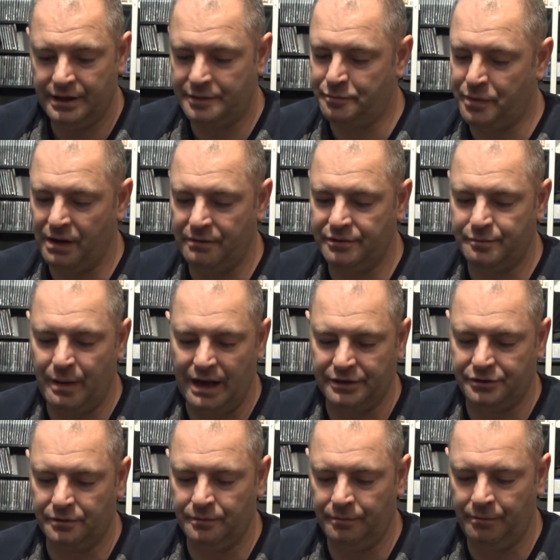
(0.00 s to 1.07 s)
brings back
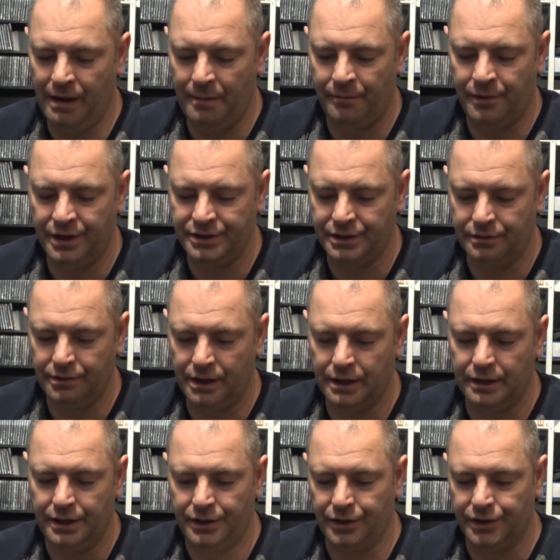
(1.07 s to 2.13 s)
some memories. It
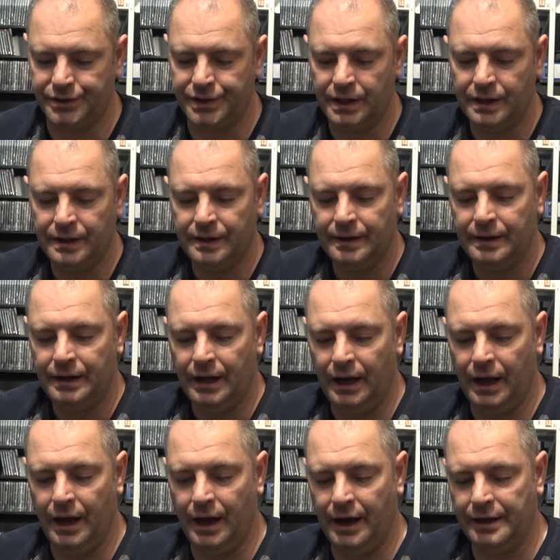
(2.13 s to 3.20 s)
really does,
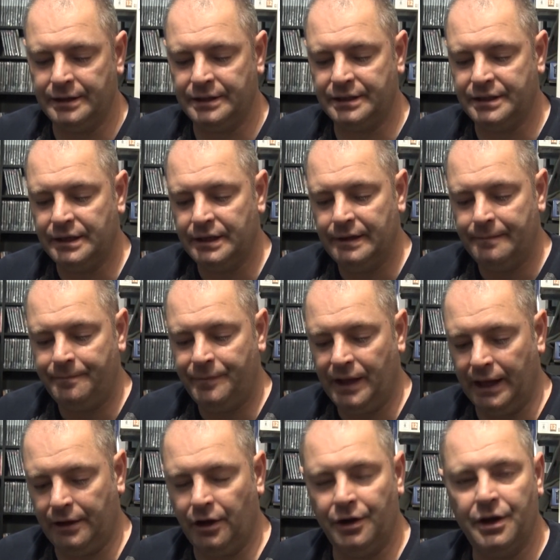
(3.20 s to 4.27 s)
and
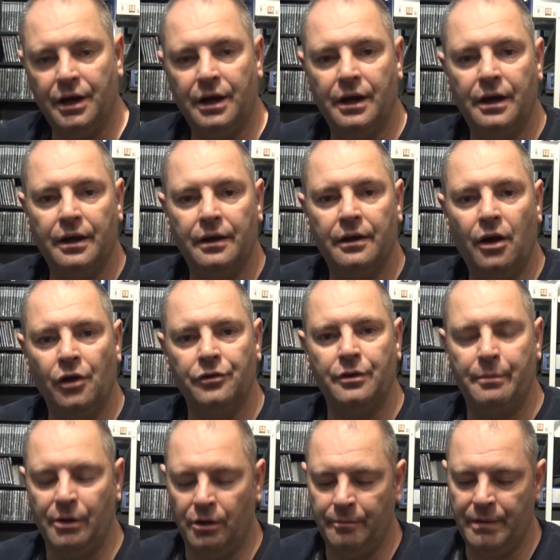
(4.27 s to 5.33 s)
it got a
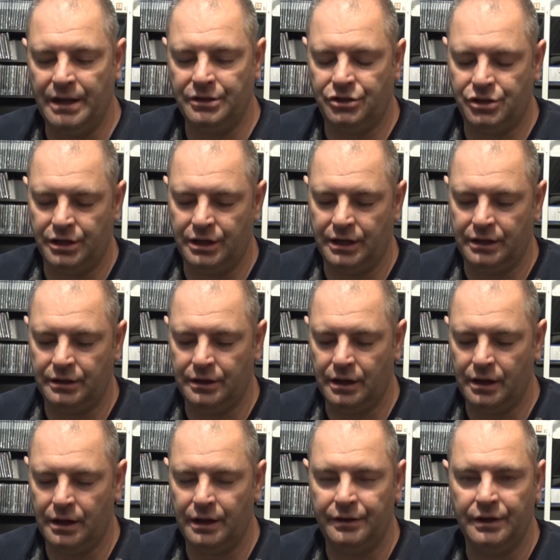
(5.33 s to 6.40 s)
honourable mention in
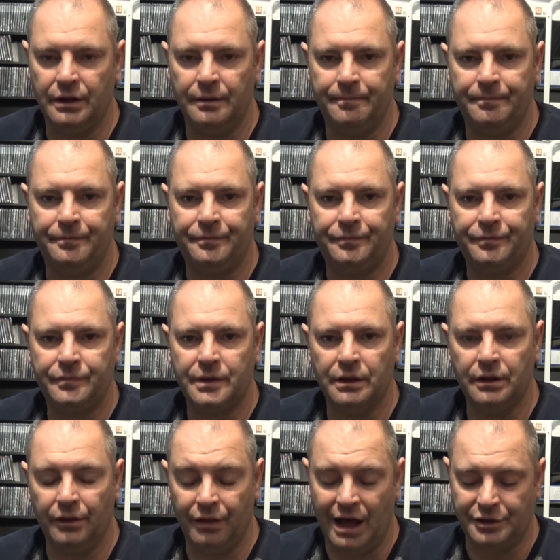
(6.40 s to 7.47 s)
the
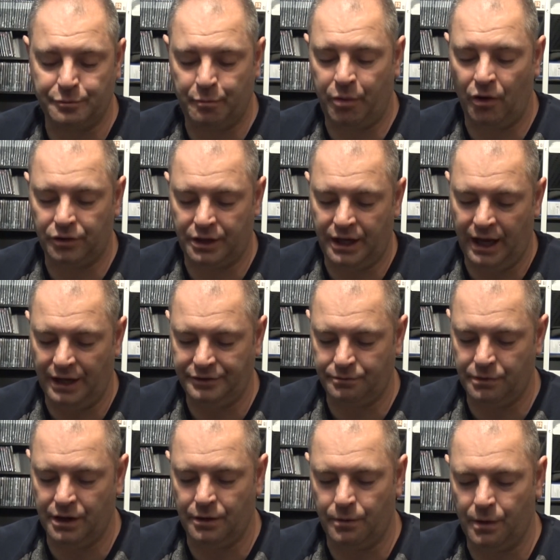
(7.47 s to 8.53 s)
last podcast
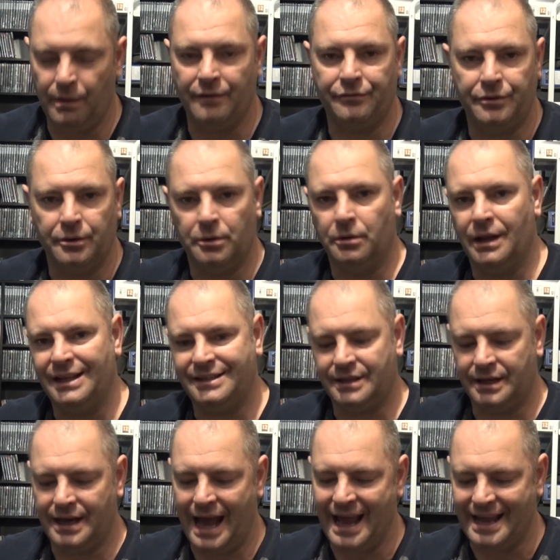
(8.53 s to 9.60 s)
where we went through the
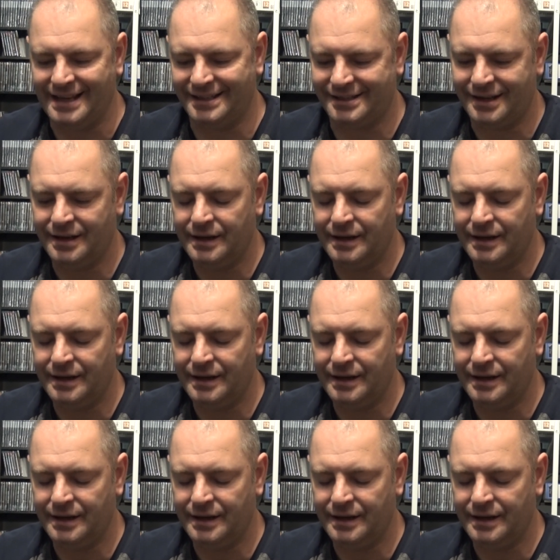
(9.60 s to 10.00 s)
letter A's.